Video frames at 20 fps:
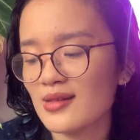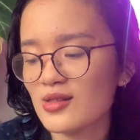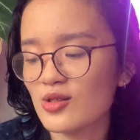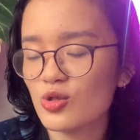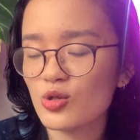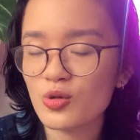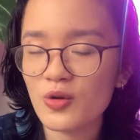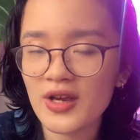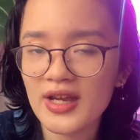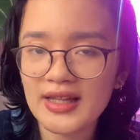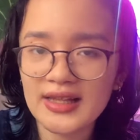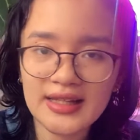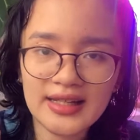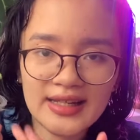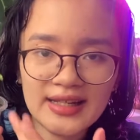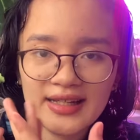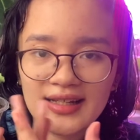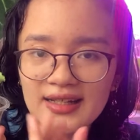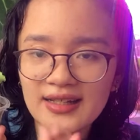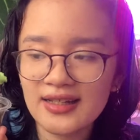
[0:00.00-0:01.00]

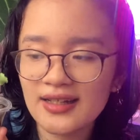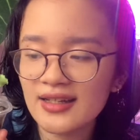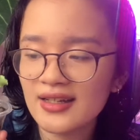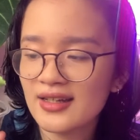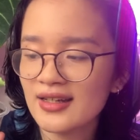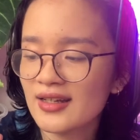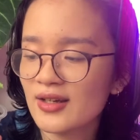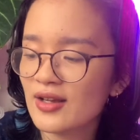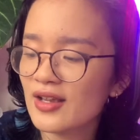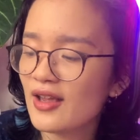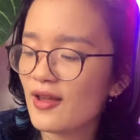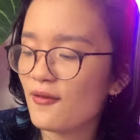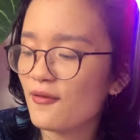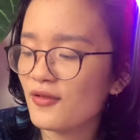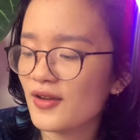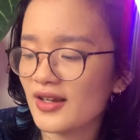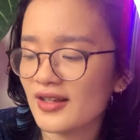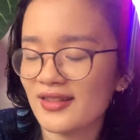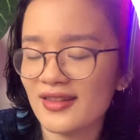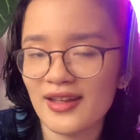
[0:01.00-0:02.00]
trailing
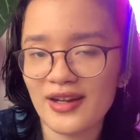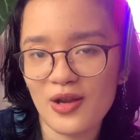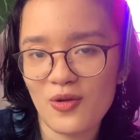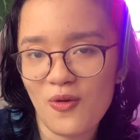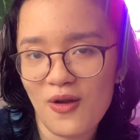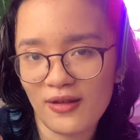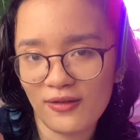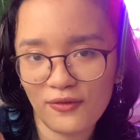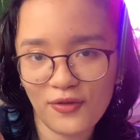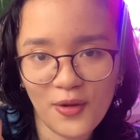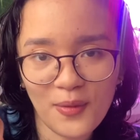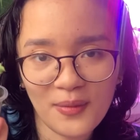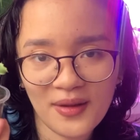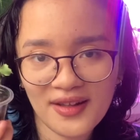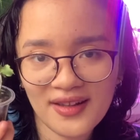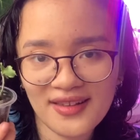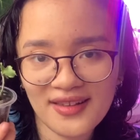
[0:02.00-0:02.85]
effect that I want from it.